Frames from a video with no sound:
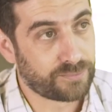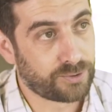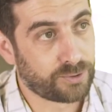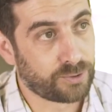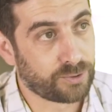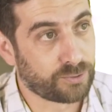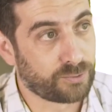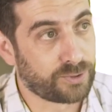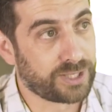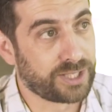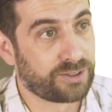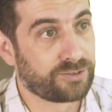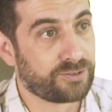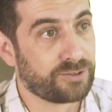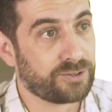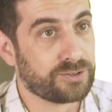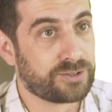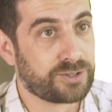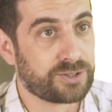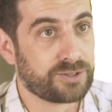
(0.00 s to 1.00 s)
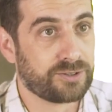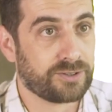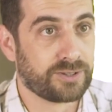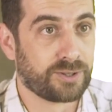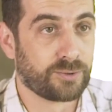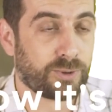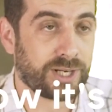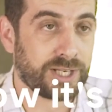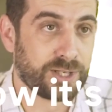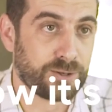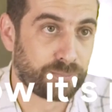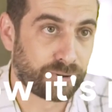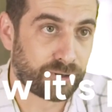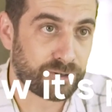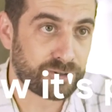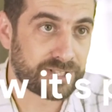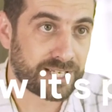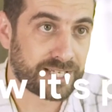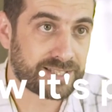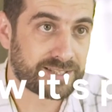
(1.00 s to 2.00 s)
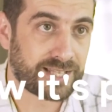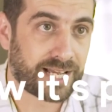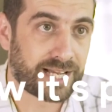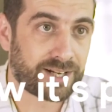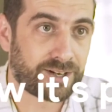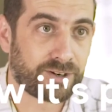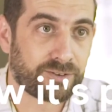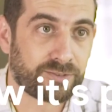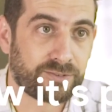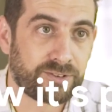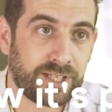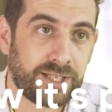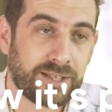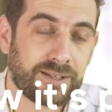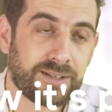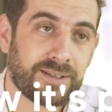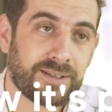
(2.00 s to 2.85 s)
all the way through to the way you process that coffee,